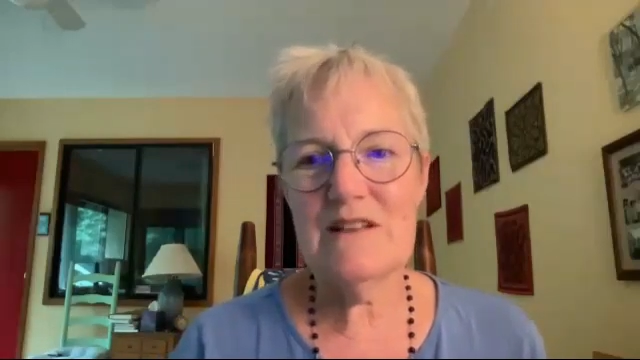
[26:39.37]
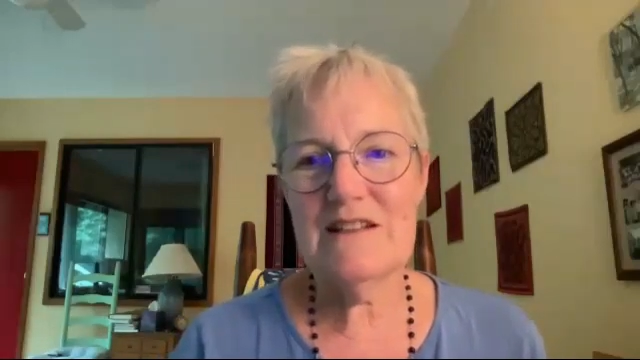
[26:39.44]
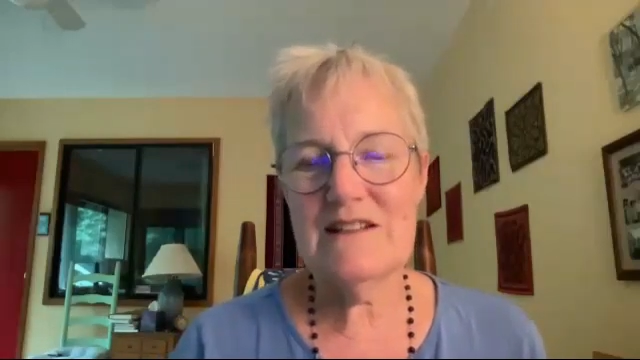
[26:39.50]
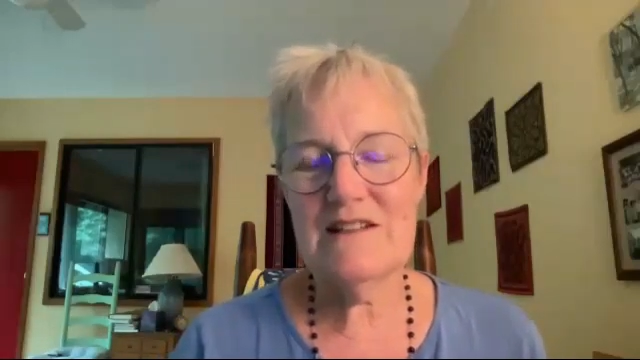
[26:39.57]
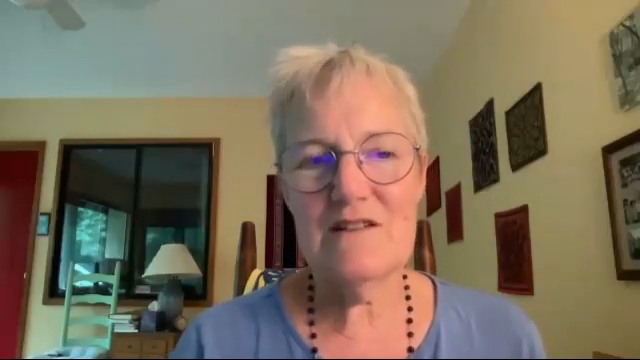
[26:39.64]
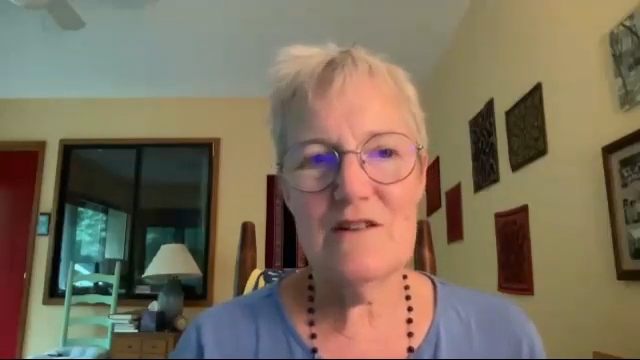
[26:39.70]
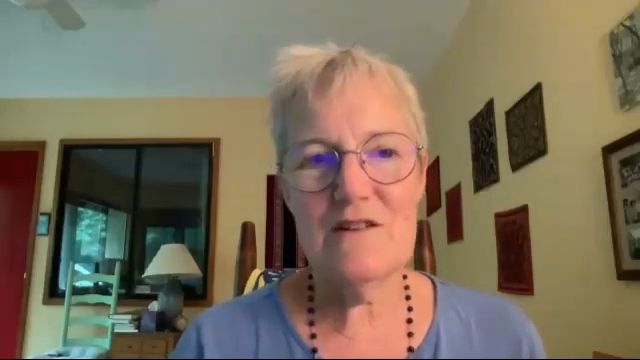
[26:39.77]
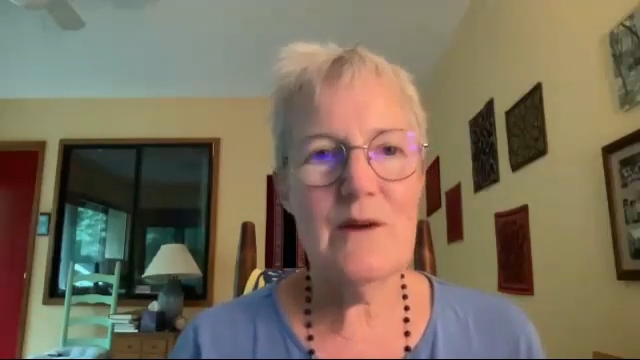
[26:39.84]

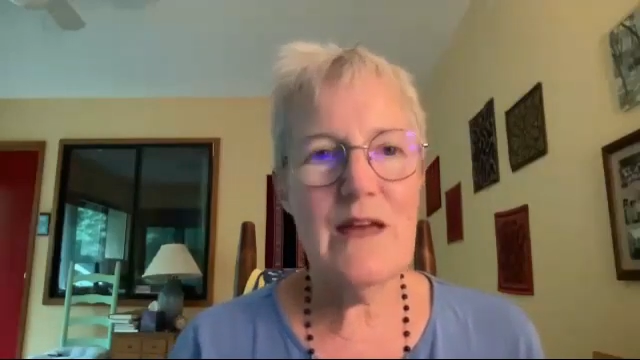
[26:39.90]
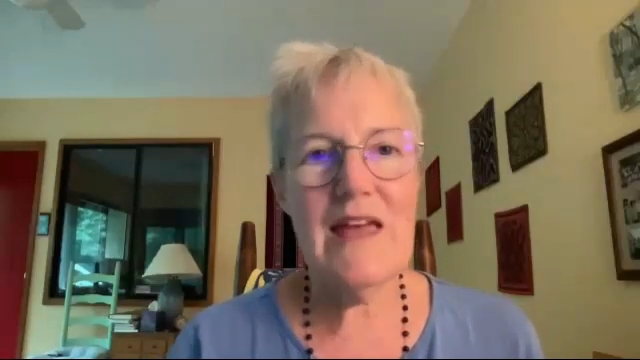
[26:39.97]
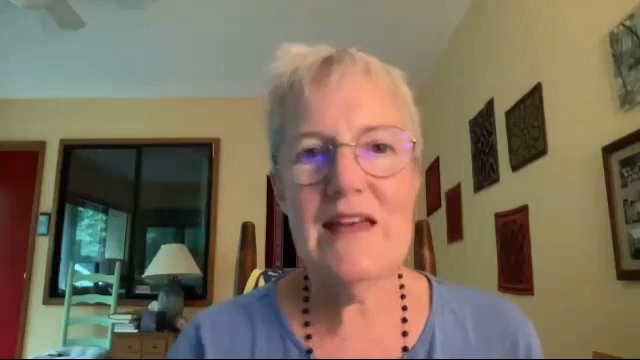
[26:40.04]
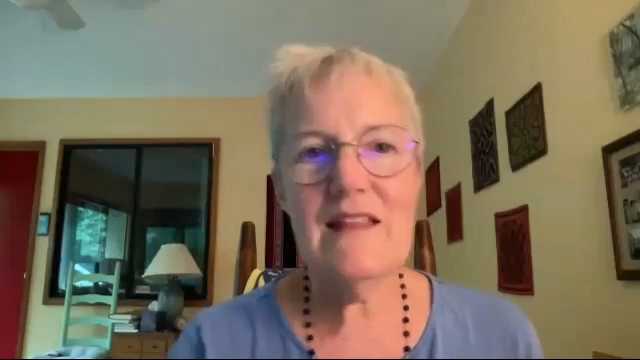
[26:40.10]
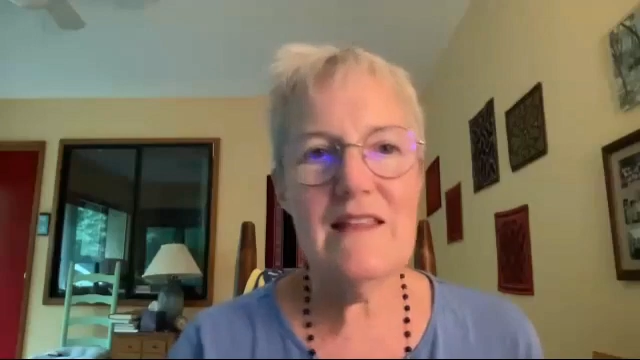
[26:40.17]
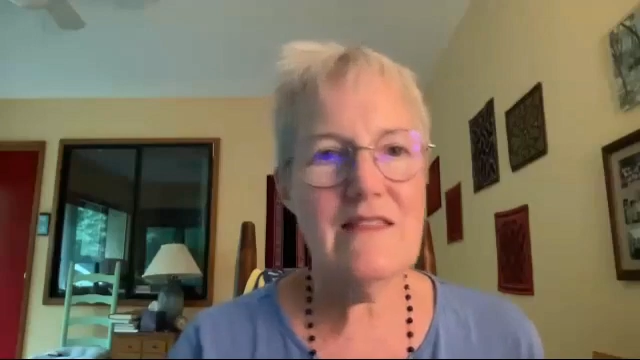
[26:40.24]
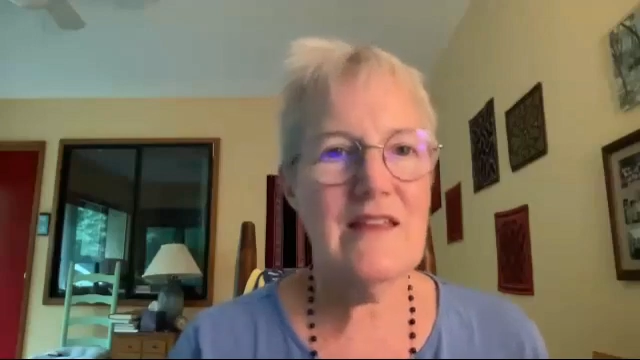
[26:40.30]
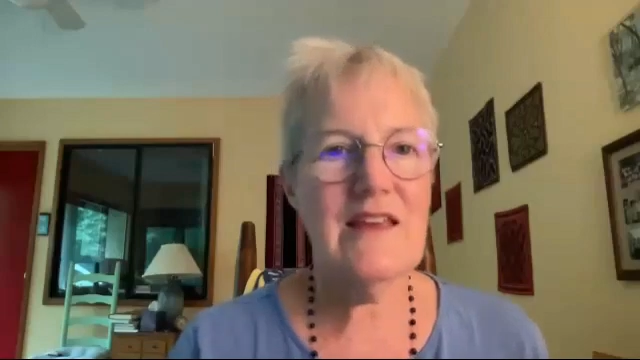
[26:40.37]
didn't know
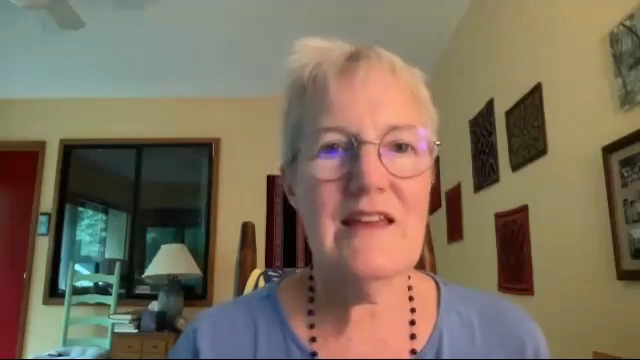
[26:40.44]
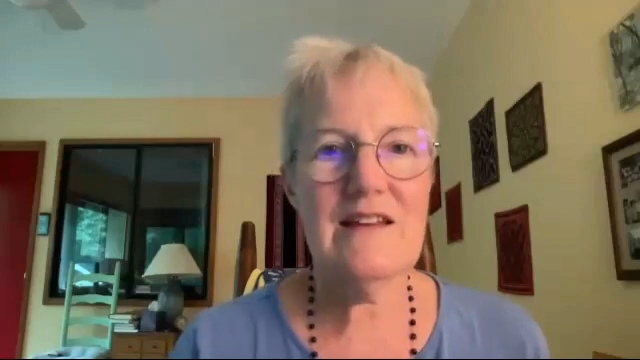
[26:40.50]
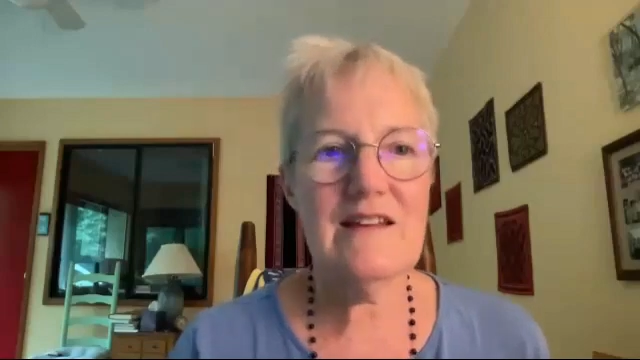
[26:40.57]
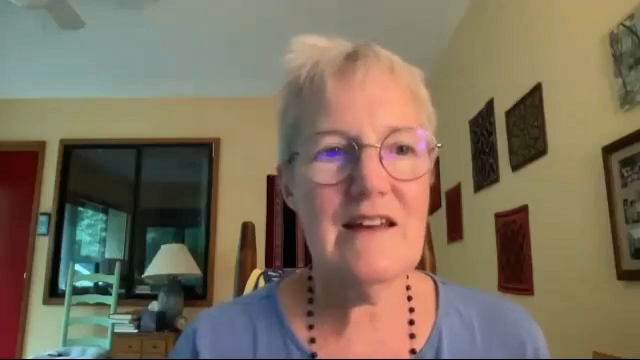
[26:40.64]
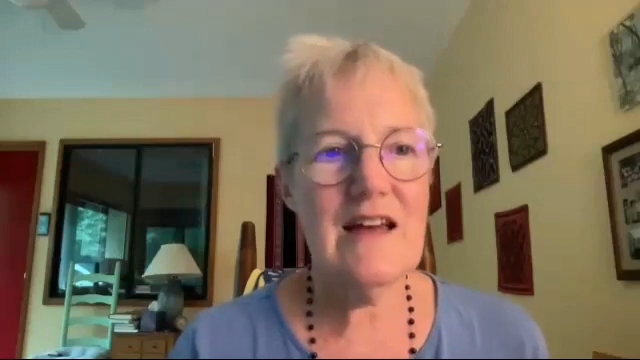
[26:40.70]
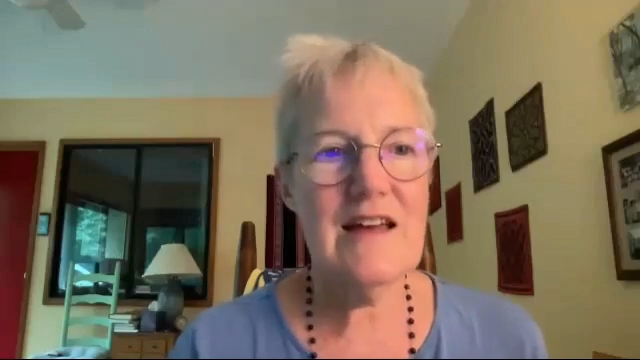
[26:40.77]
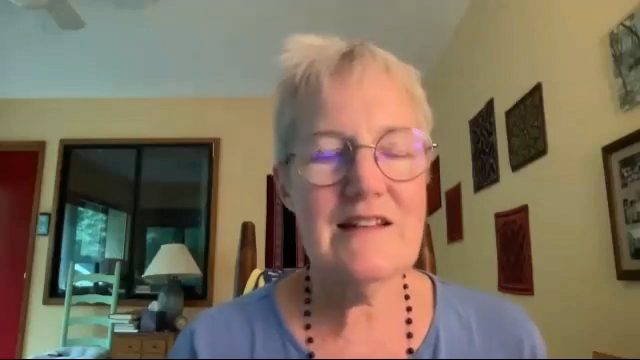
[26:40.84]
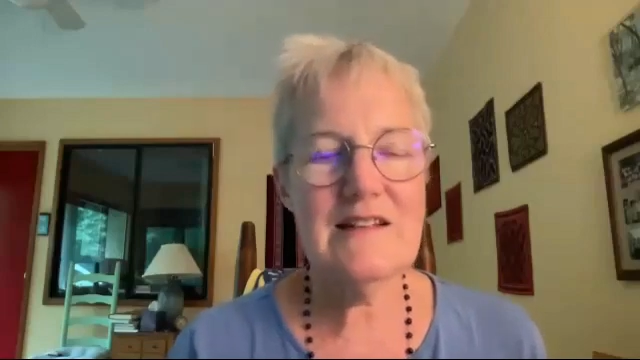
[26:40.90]
anything
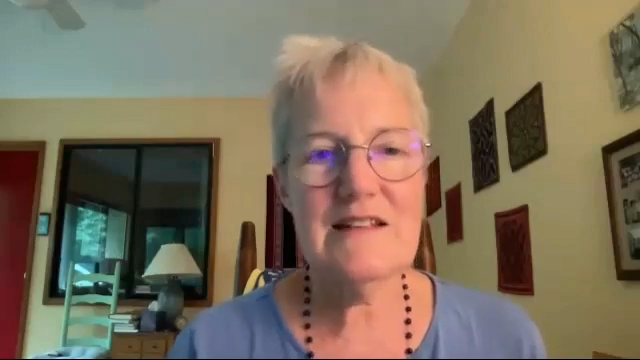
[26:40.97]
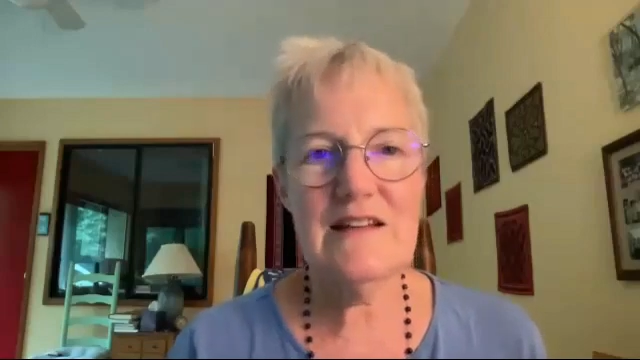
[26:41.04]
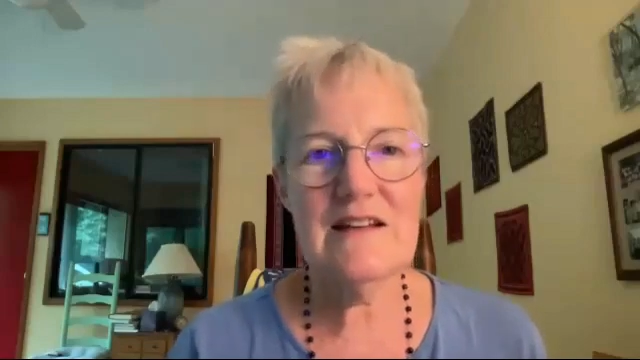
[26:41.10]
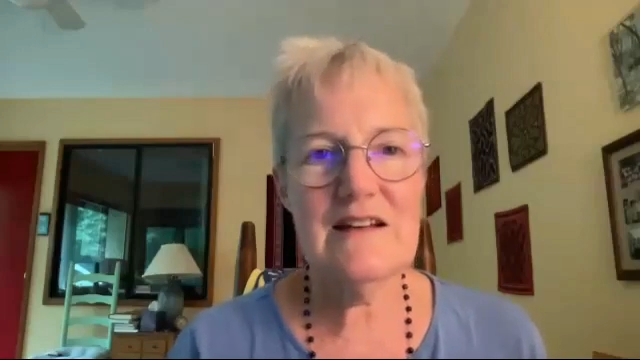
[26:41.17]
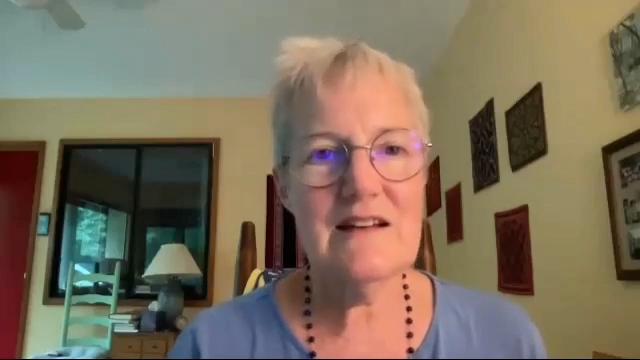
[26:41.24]
and